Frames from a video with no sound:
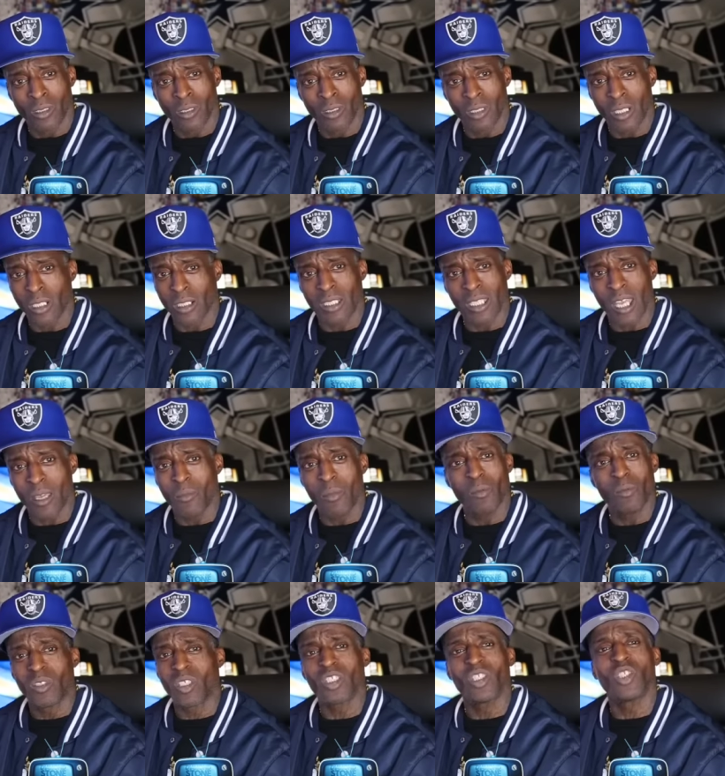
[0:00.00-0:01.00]
You understand
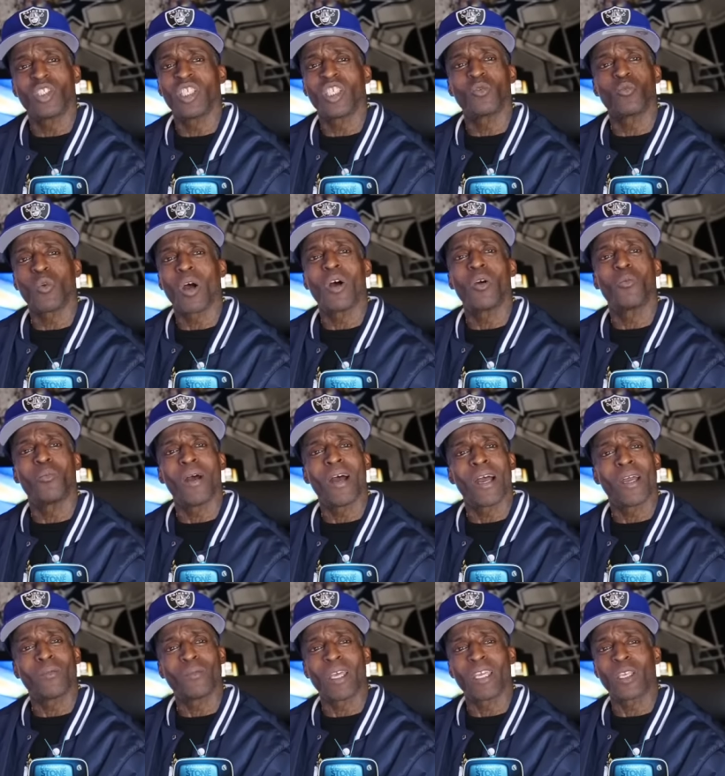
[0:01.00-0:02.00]
me? Because you just walked
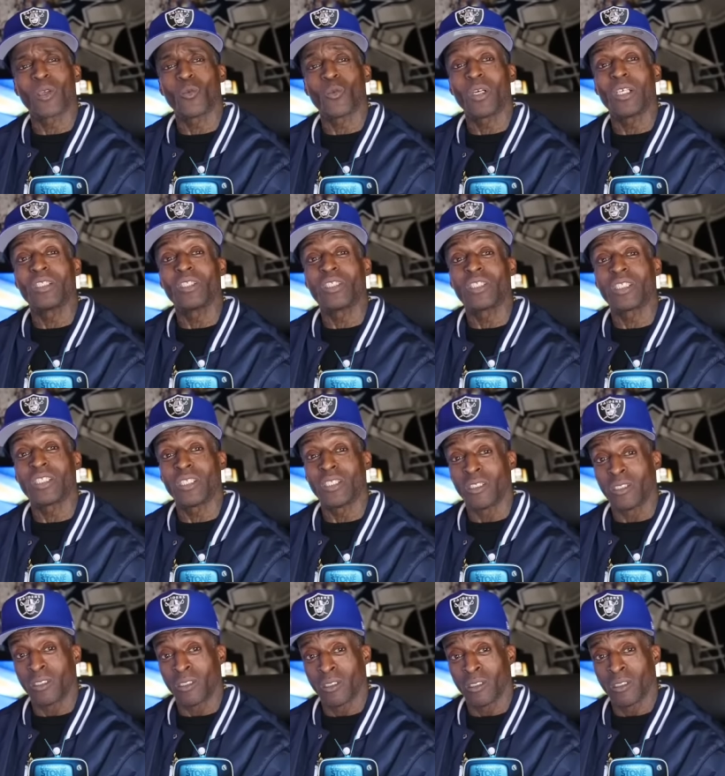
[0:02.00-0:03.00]
by him like it wasn't
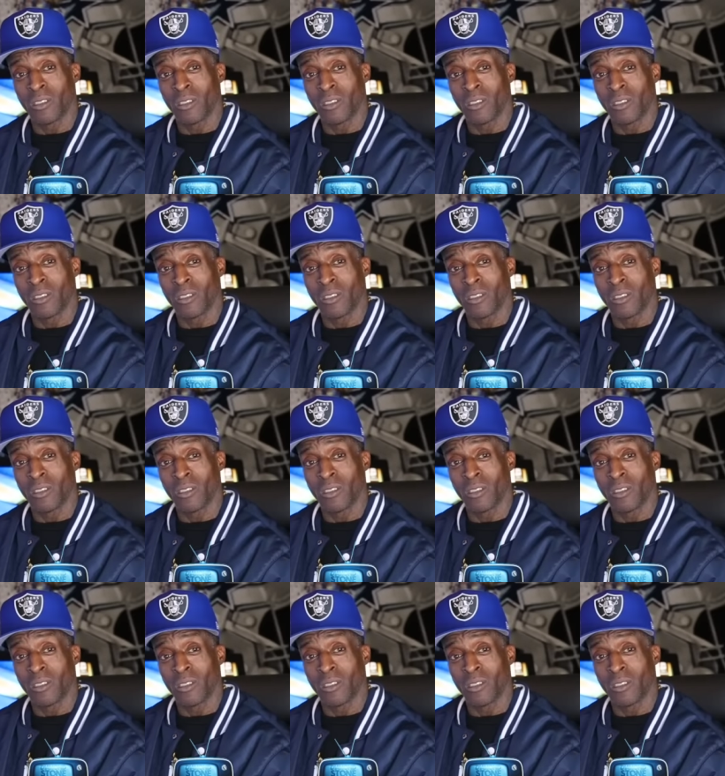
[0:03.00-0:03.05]
shit.